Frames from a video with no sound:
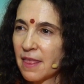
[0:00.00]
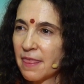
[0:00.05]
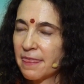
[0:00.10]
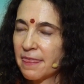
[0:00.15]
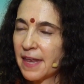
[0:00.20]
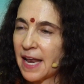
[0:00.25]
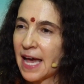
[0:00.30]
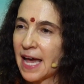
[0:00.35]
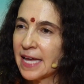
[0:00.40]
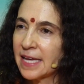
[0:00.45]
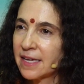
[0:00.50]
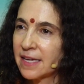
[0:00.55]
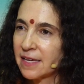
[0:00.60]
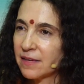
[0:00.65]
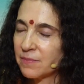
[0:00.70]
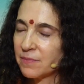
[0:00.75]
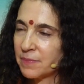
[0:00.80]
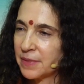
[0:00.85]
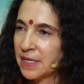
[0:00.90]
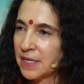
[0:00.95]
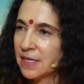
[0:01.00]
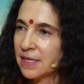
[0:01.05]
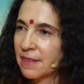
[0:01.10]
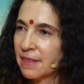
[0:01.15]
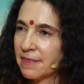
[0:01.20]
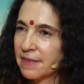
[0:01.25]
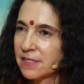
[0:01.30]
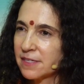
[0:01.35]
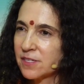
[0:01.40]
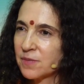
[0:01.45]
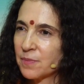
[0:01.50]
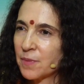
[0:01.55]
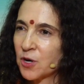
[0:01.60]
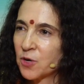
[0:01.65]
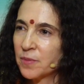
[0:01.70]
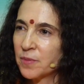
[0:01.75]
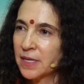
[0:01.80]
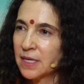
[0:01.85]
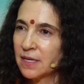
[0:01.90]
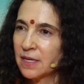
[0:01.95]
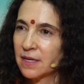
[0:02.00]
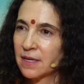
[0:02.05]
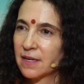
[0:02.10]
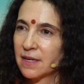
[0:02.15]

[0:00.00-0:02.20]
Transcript: that I can be in this moment?